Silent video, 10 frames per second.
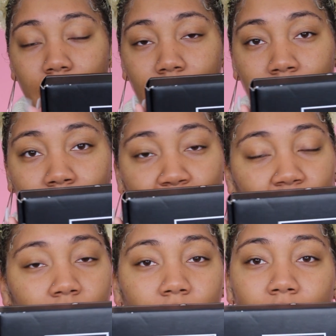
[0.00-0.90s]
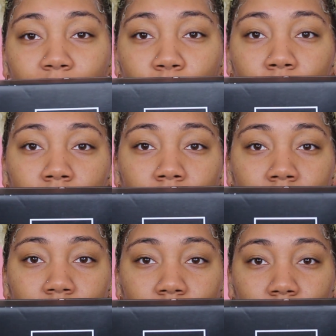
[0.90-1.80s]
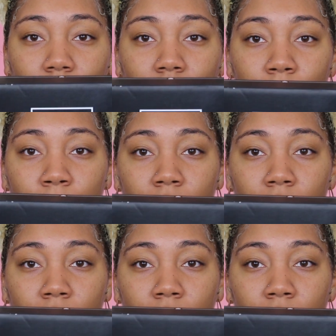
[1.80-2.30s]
And I feel like everyone on Instagram